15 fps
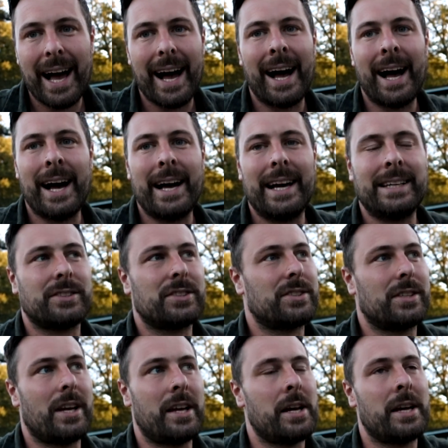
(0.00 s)
I
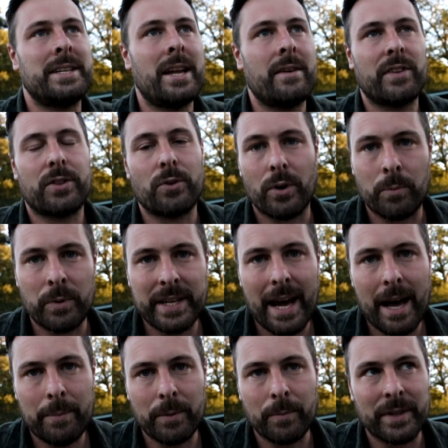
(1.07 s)
never thought it would
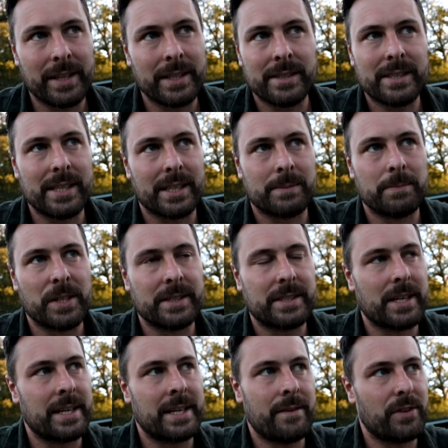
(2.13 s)
happen within 6
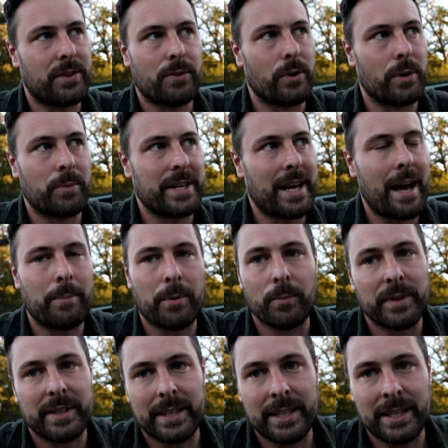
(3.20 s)
months. I never thought it would
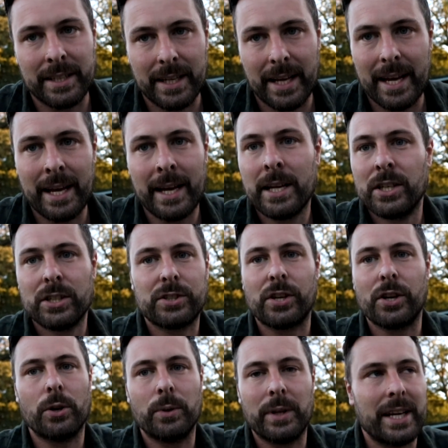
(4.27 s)
happen within a year,
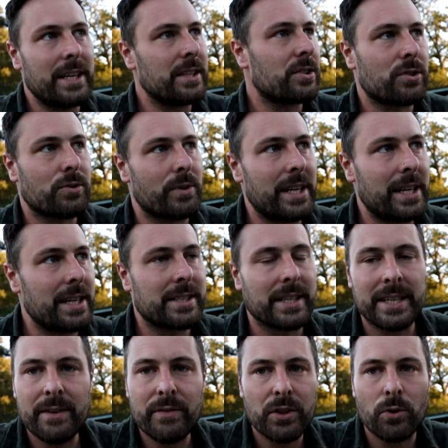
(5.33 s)
2 years, 3 years. I
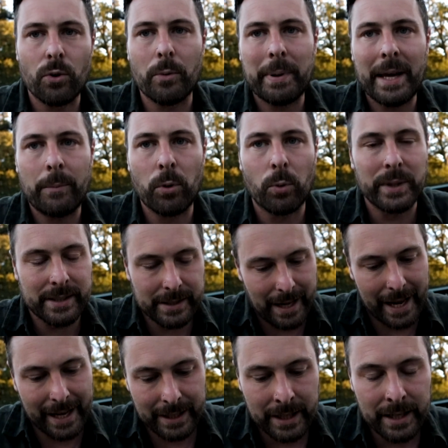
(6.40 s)
never thought people would
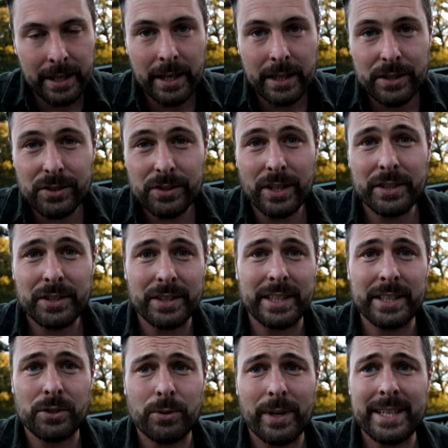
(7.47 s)
take such an
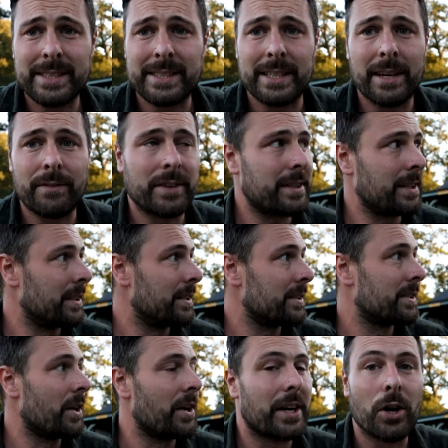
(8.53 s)
interest in everything
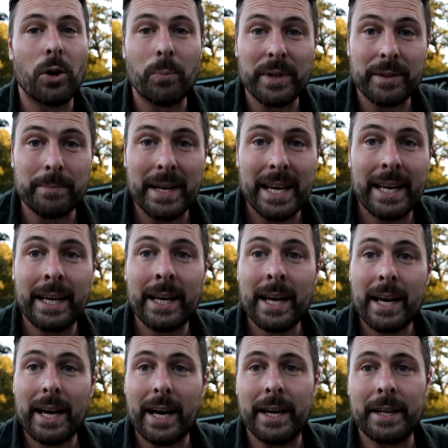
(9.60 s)
that's going on with me
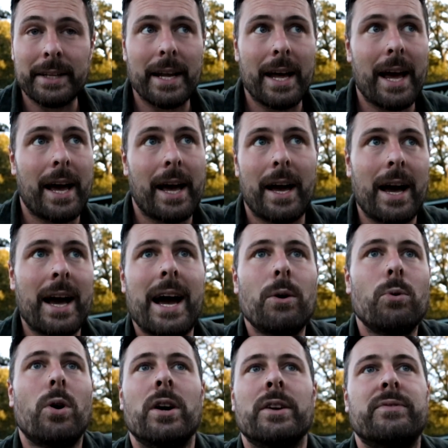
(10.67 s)
and
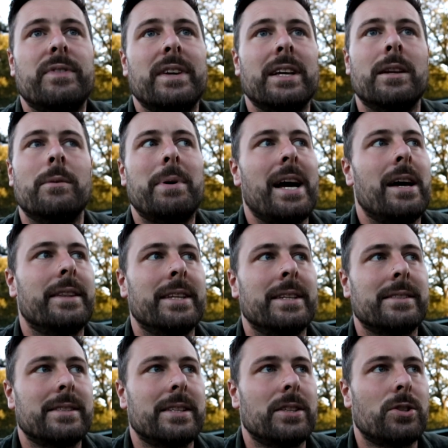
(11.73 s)
how I feel about
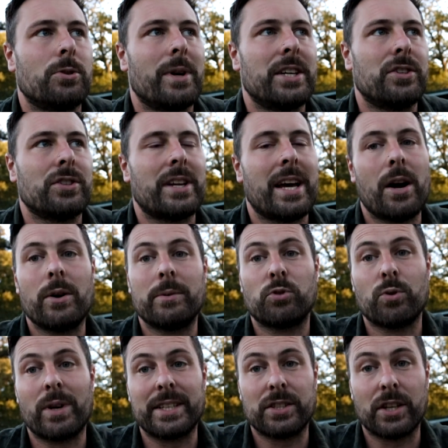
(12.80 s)
this situation, how I'm
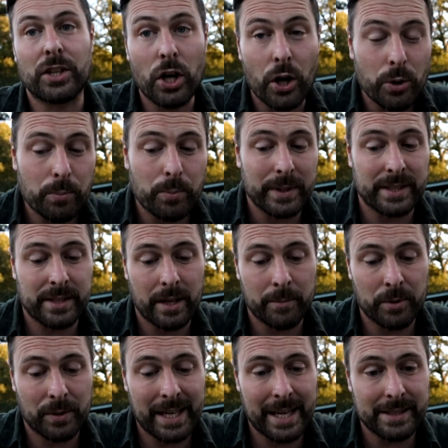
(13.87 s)
trying to cope with
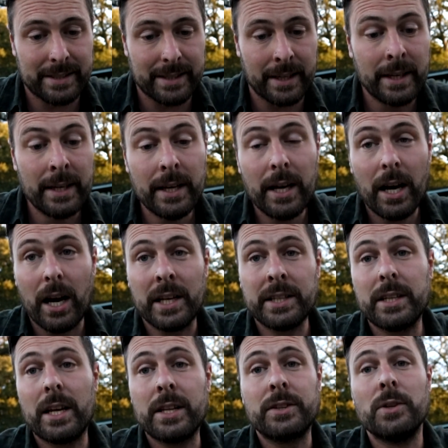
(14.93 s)
terminal cancer.
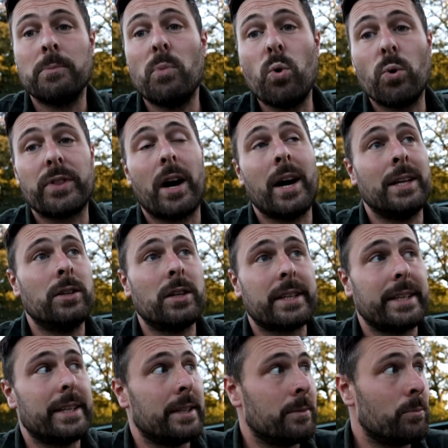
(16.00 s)
And the more that I look
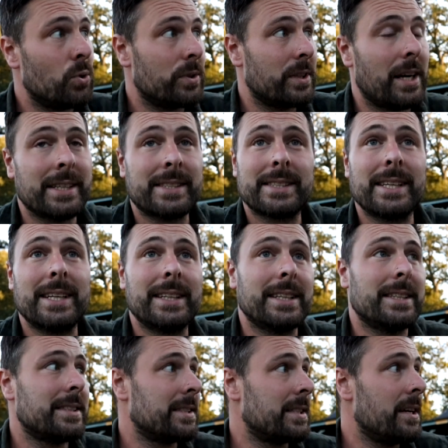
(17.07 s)
at it and the more that I see
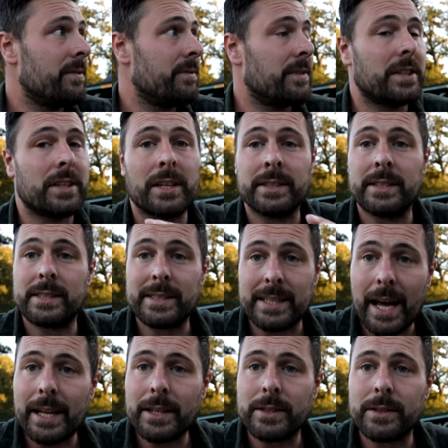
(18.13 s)
this stuff and
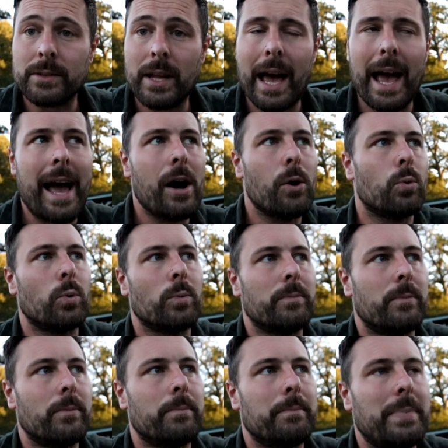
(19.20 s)
understand how
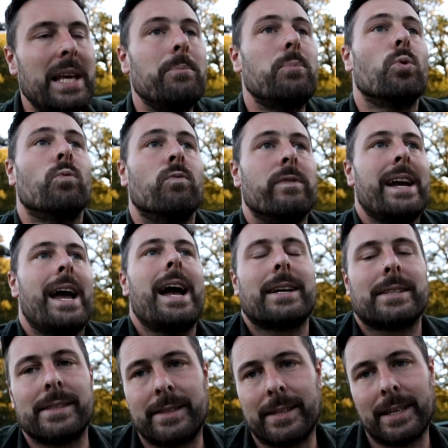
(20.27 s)
people
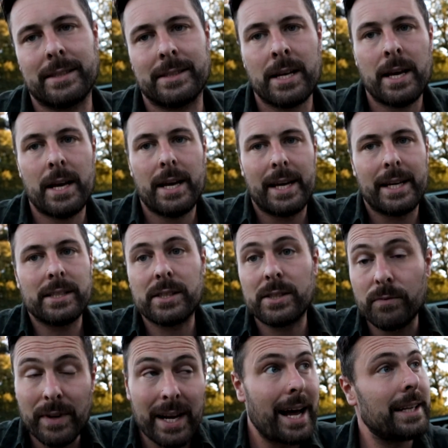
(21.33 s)
react to things, it's
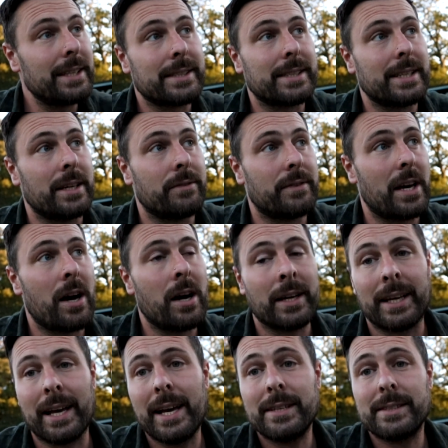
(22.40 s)
the reality of it, I
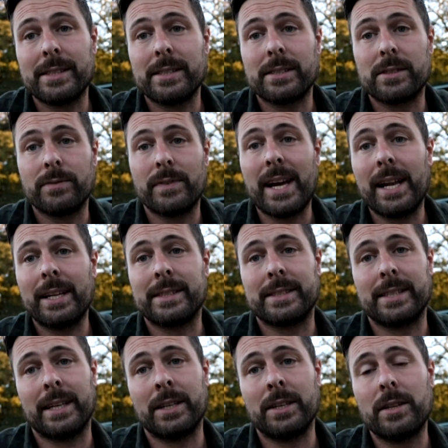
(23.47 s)
guess. It's the
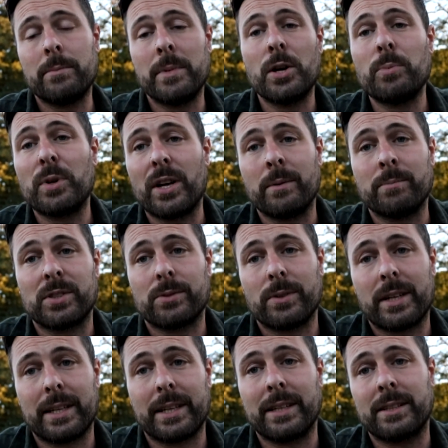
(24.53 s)
reality. And at the moment I'm
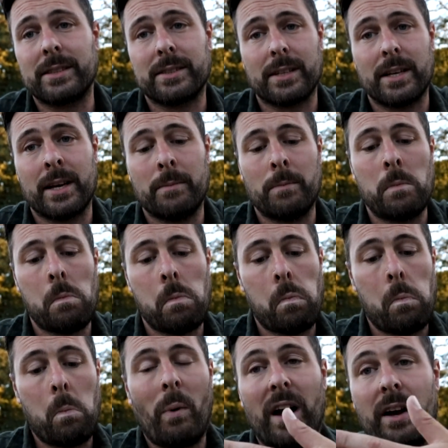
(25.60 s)
struggling.
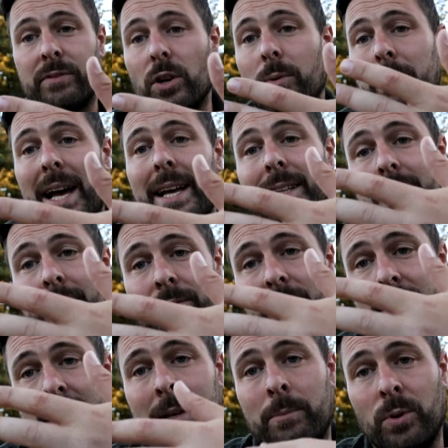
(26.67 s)
I've got bad
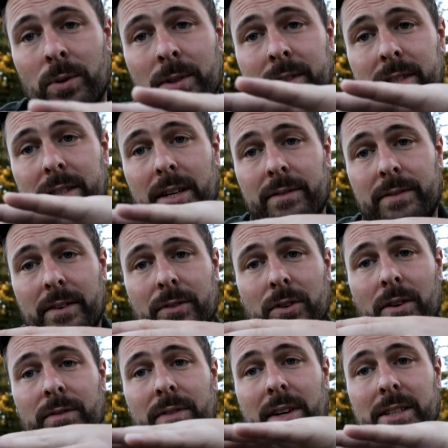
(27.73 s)
lymphedema and stuff. I've
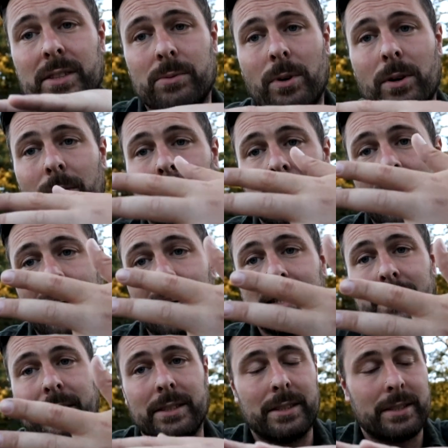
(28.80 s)
got a very swollen
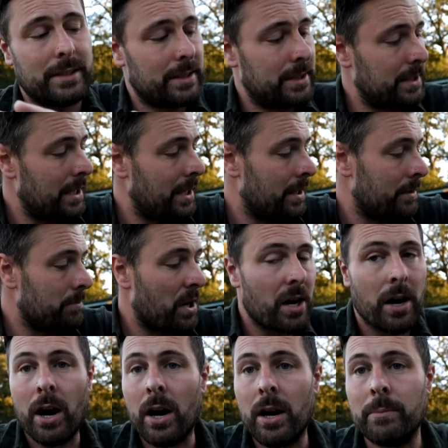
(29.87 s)
hand, as you can see, and my
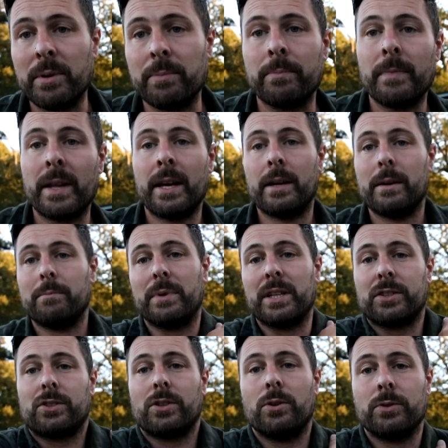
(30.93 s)
arm and my
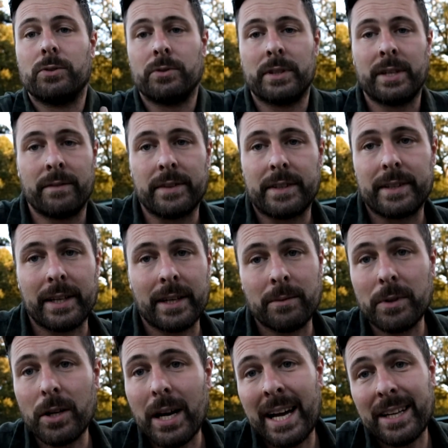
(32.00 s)
shoulder and everything.
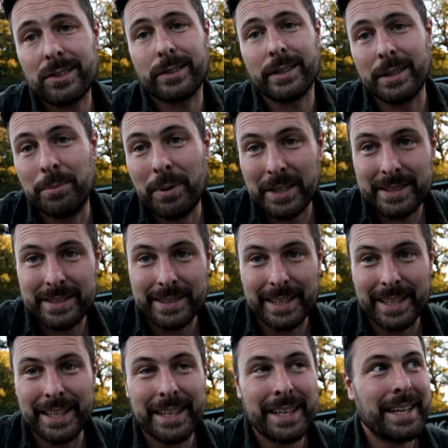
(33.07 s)
I'm not actually
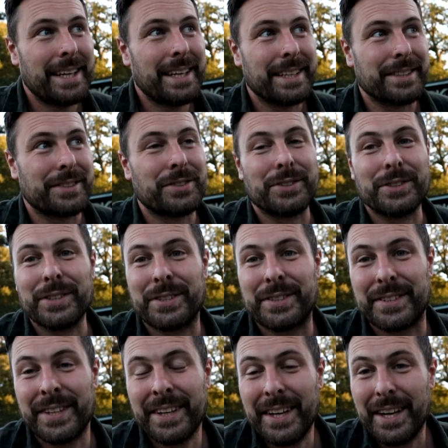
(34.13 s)
muscly. It's
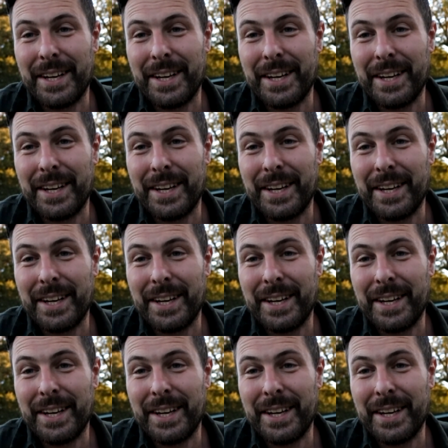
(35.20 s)
just